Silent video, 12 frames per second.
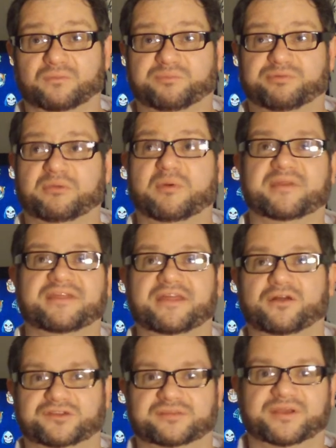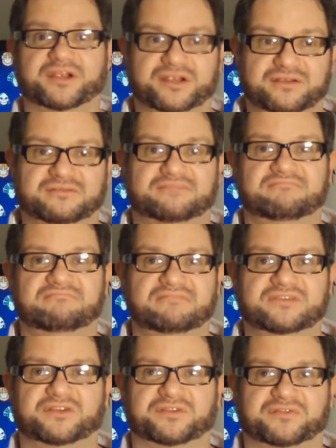probably the ultimate
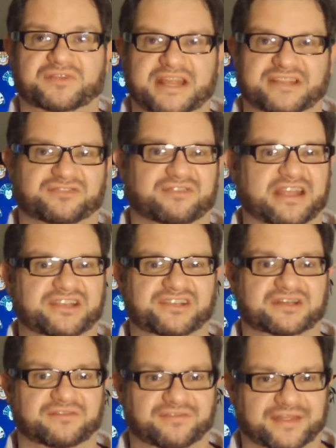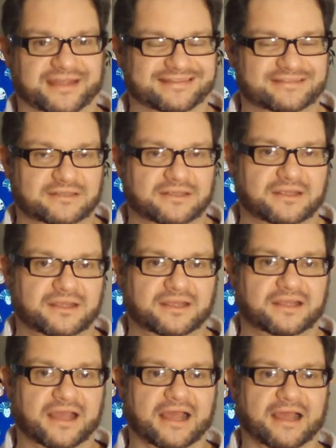sort of iteration of that.
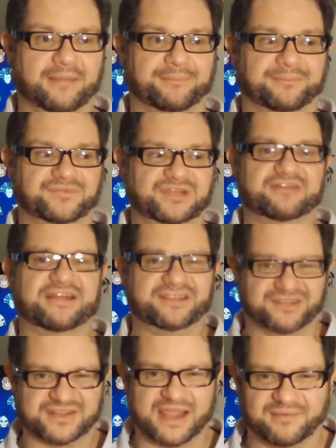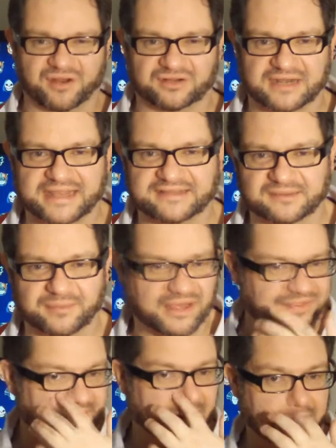Generations came along later, but I
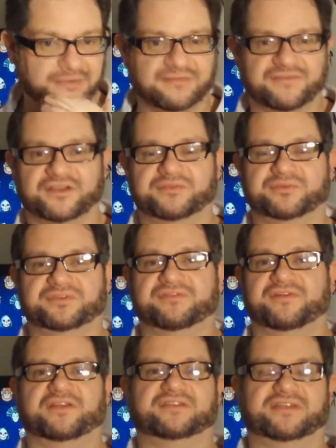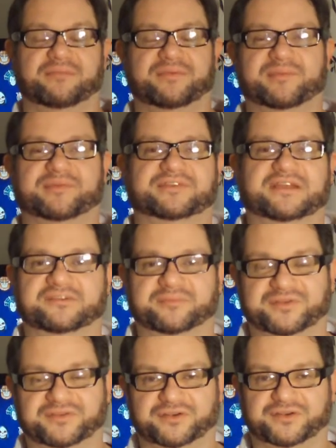think Universe was the first time people sat up
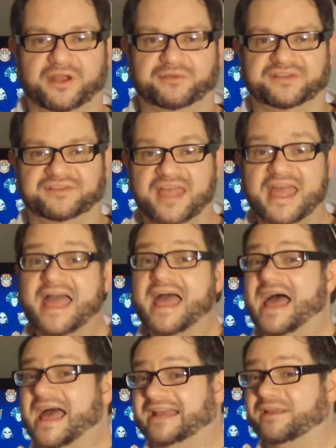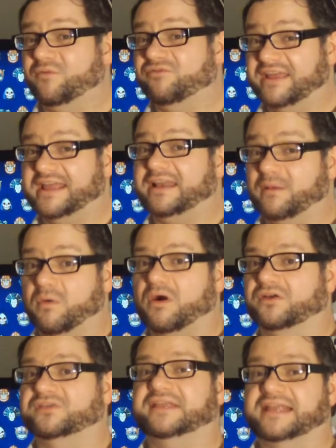and took notice. And it really
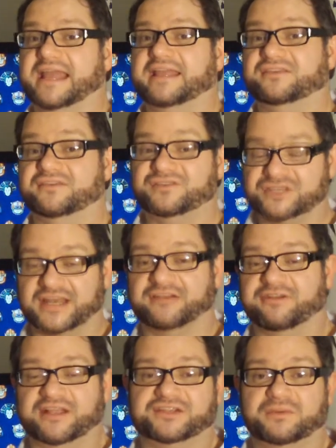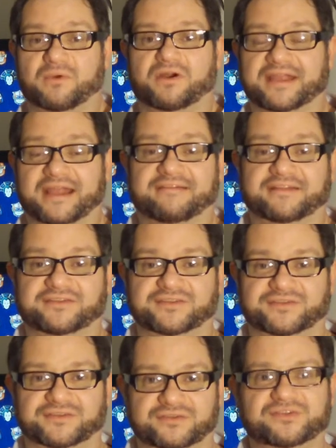was a case of Generation 1
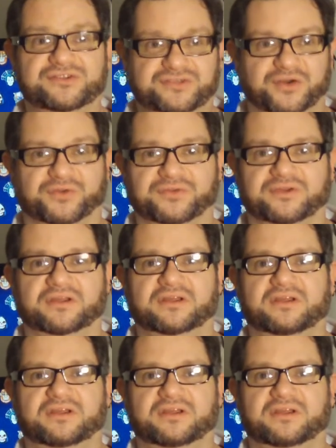characters done